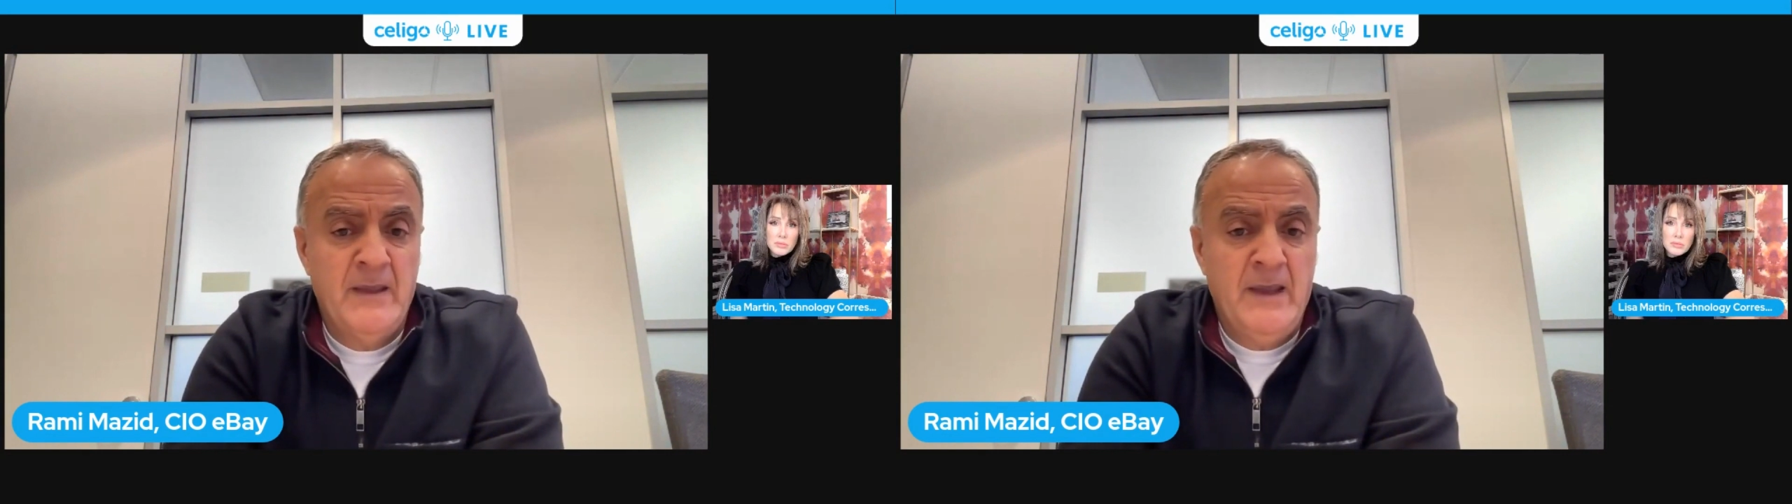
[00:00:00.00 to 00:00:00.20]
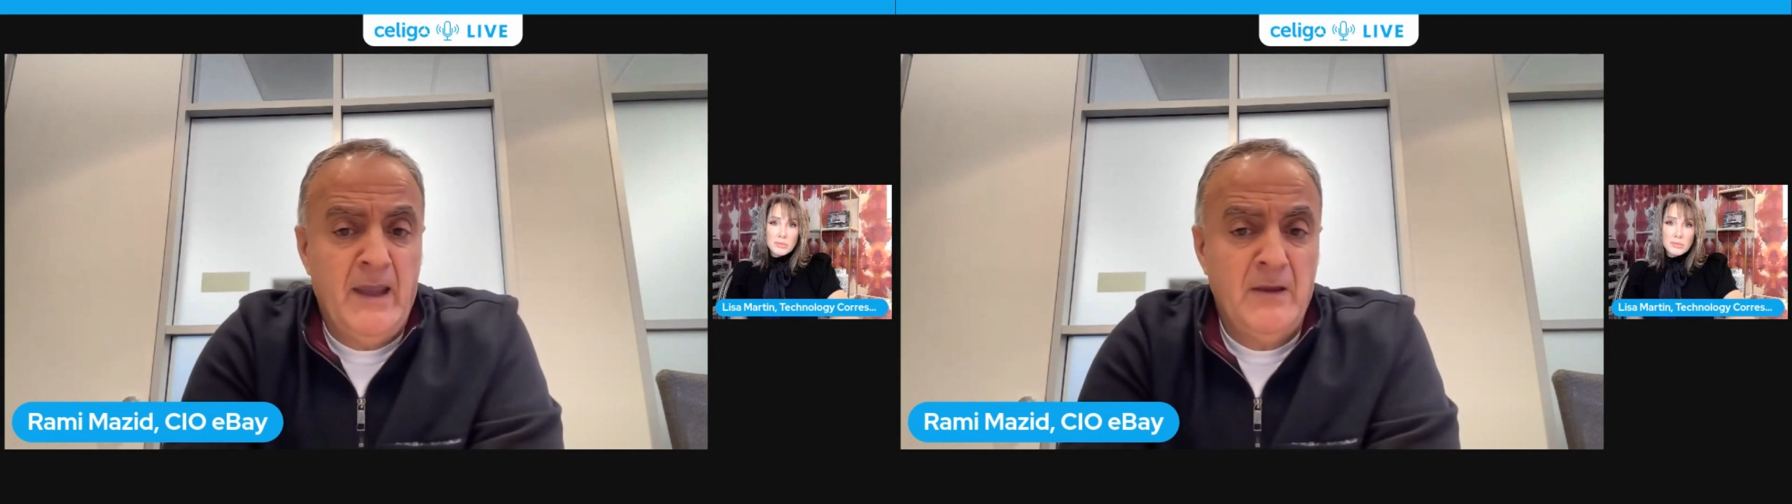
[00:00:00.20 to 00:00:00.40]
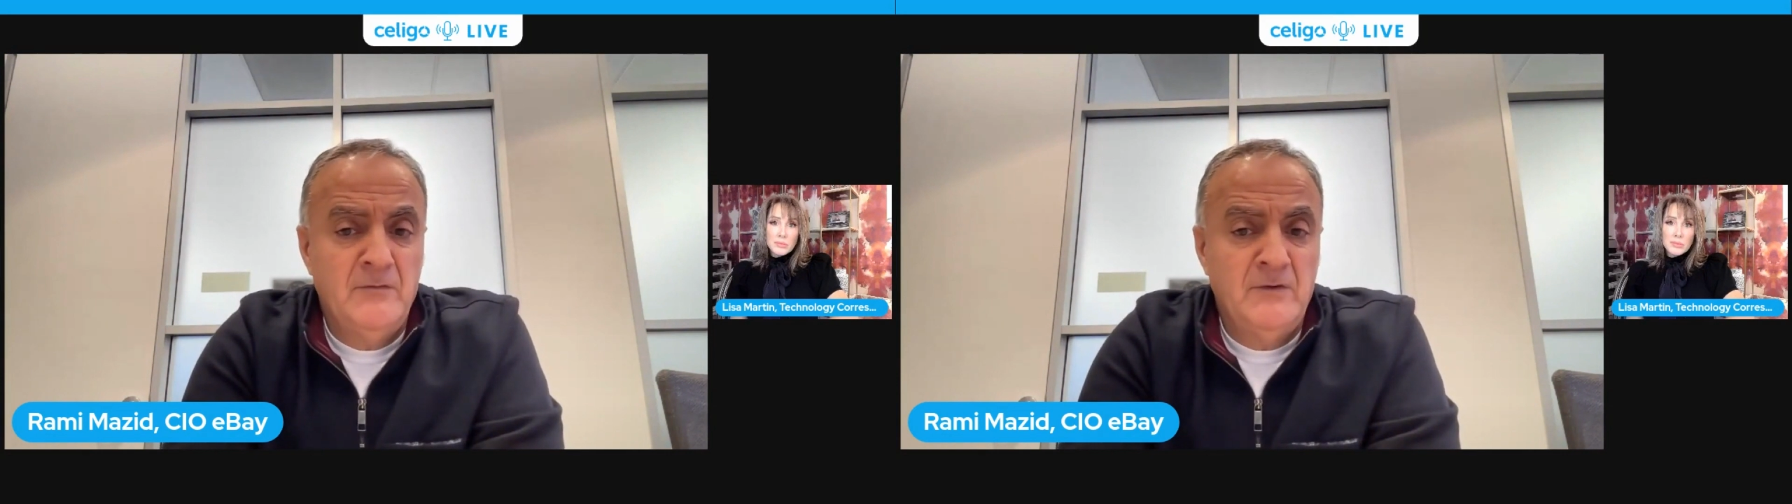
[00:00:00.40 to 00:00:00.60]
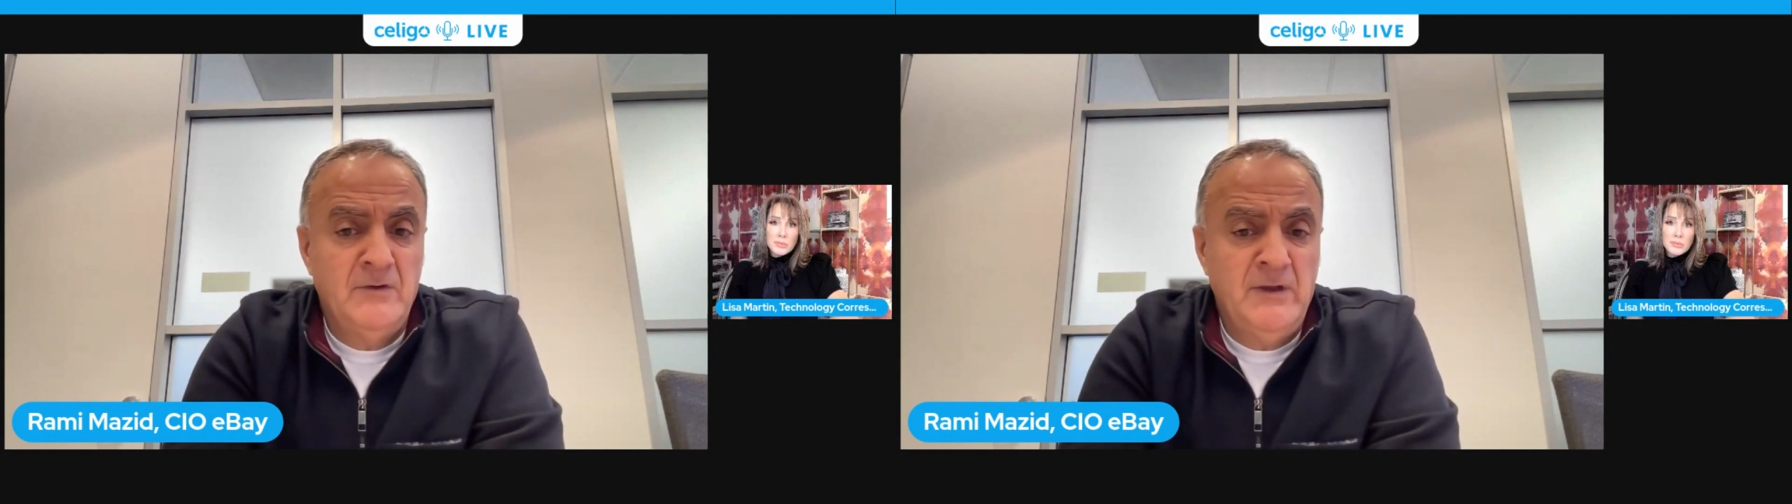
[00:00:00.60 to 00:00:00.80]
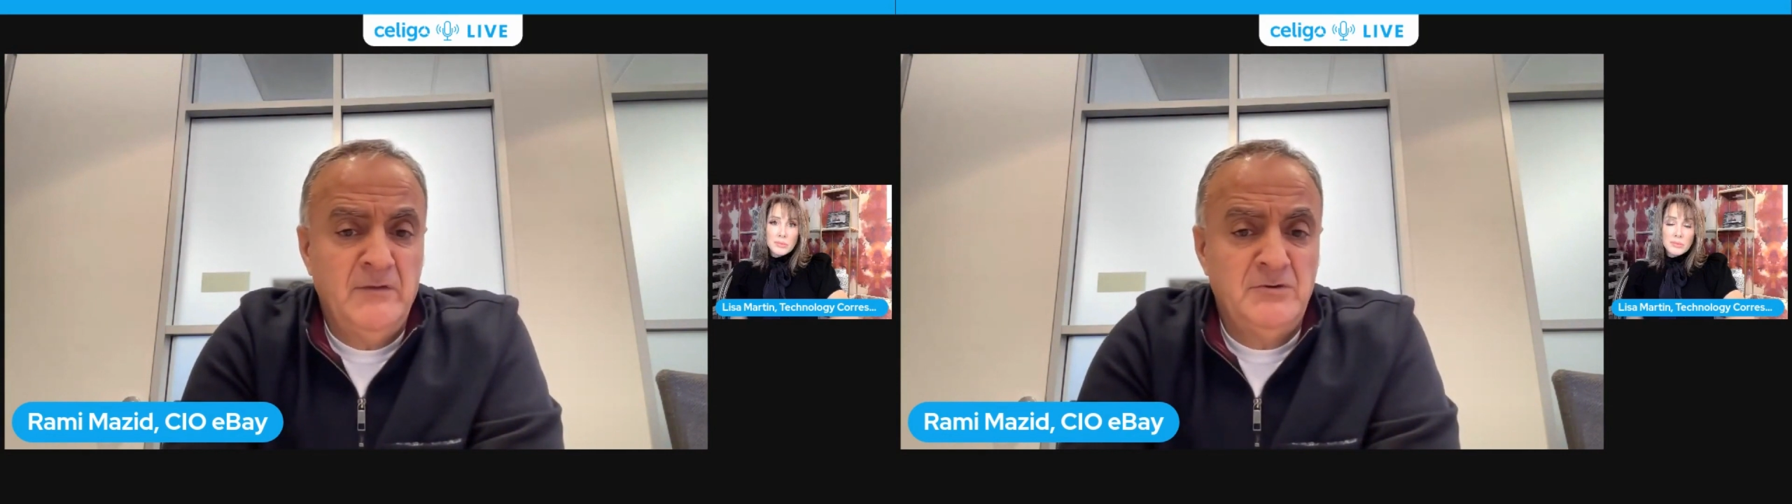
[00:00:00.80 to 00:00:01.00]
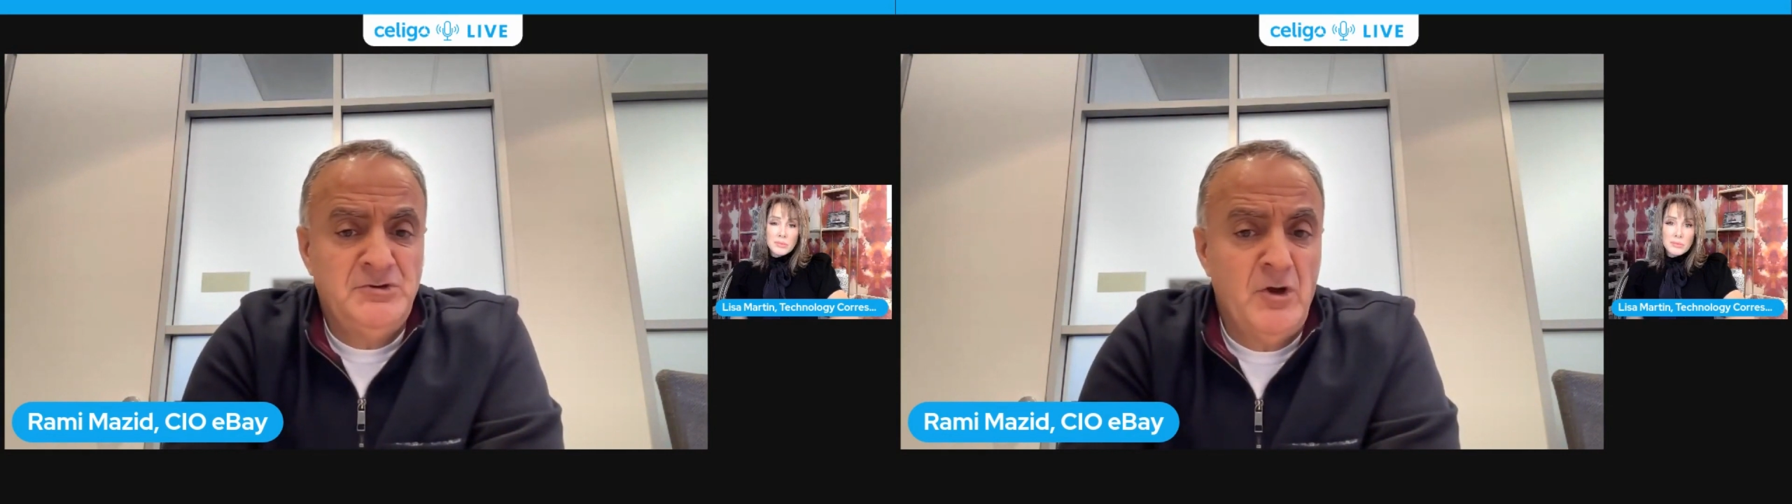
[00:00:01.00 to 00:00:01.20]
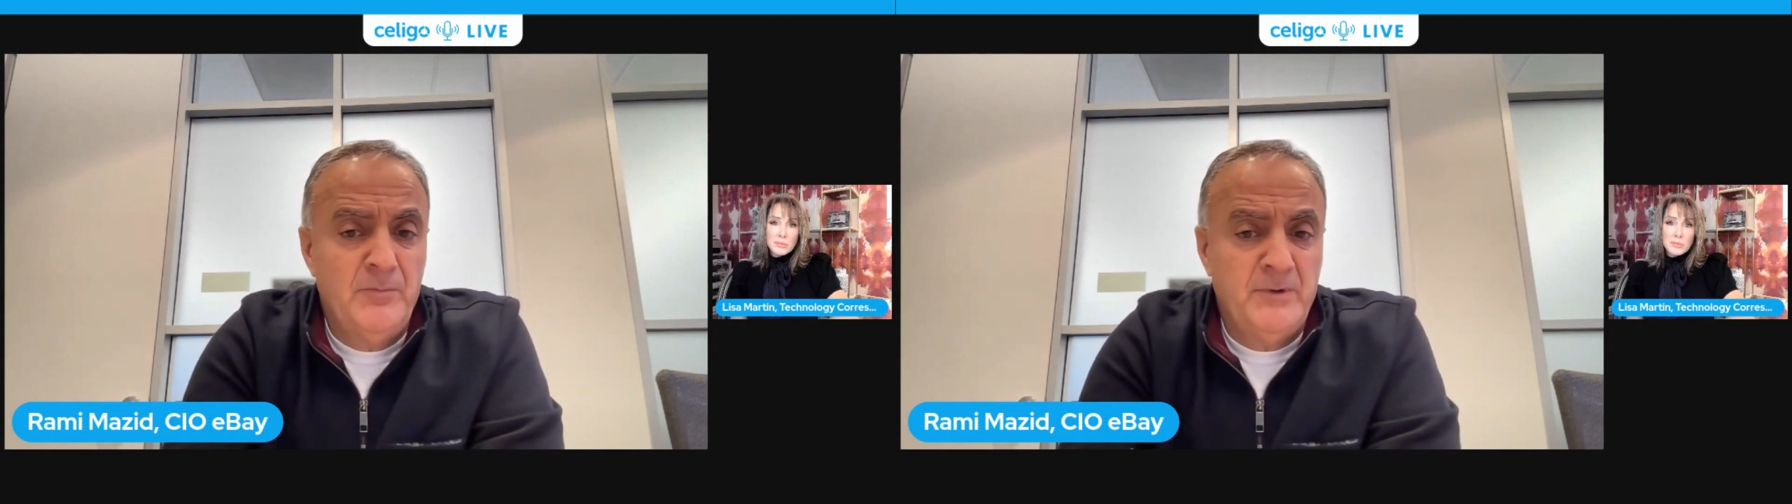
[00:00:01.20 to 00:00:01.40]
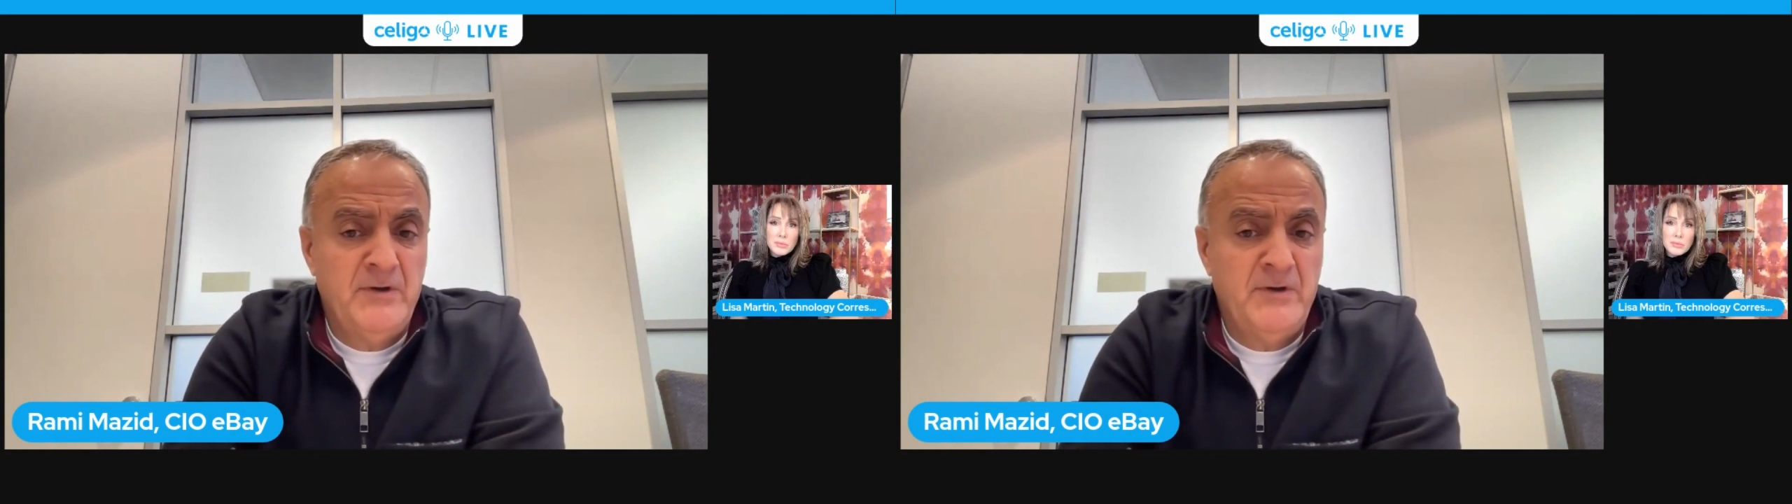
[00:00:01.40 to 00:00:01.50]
And you need to sharpen